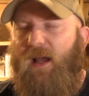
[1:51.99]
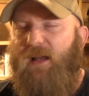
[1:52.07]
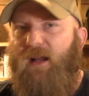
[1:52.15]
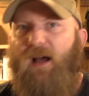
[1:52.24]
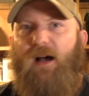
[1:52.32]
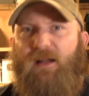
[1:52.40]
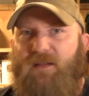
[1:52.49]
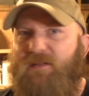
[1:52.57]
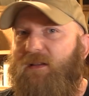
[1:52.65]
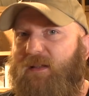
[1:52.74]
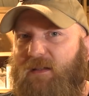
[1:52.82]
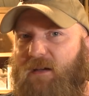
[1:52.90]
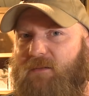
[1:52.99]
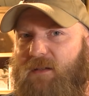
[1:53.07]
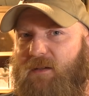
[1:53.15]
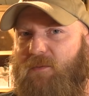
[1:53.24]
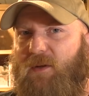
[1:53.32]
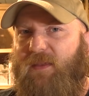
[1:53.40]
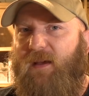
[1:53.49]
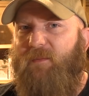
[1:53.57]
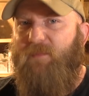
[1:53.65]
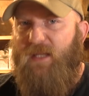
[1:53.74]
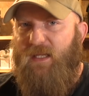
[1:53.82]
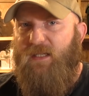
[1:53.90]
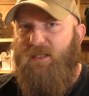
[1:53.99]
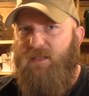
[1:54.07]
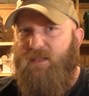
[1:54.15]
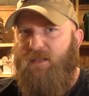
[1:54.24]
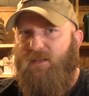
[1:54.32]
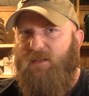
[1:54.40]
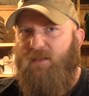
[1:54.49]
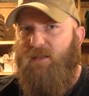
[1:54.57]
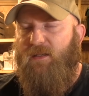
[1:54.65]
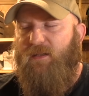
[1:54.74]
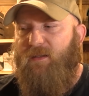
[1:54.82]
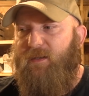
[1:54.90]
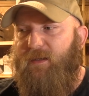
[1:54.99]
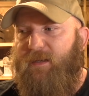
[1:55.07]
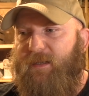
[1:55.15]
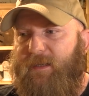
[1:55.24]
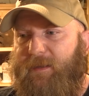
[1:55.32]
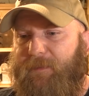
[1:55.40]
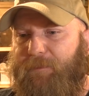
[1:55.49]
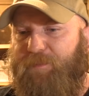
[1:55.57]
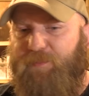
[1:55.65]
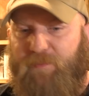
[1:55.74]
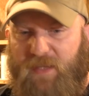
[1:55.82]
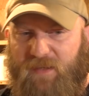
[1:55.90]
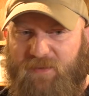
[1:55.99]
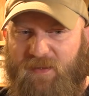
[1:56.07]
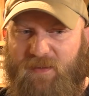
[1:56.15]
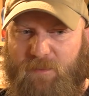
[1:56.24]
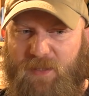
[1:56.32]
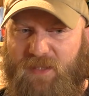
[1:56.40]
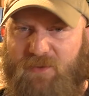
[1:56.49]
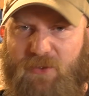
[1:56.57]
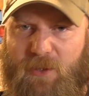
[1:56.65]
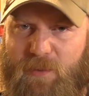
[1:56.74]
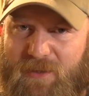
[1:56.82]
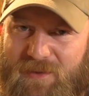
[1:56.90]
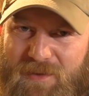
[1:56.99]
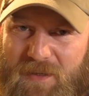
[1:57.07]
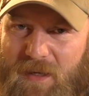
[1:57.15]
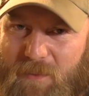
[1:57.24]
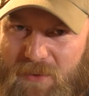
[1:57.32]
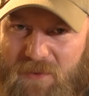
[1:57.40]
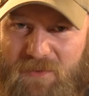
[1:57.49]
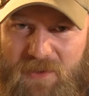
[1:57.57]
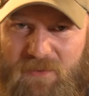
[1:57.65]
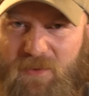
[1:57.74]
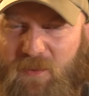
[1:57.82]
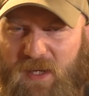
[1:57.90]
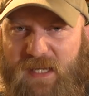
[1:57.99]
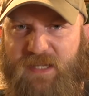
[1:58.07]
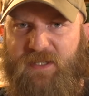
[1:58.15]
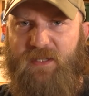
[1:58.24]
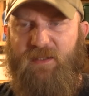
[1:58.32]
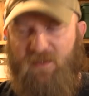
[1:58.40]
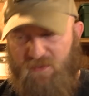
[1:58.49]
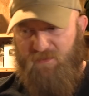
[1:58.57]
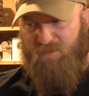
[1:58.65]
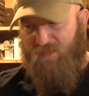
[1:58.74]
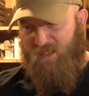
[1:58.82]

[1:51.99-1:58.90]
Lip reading: And I honestly don't know what that means. Because it can be interpreted a couple of different ways. It could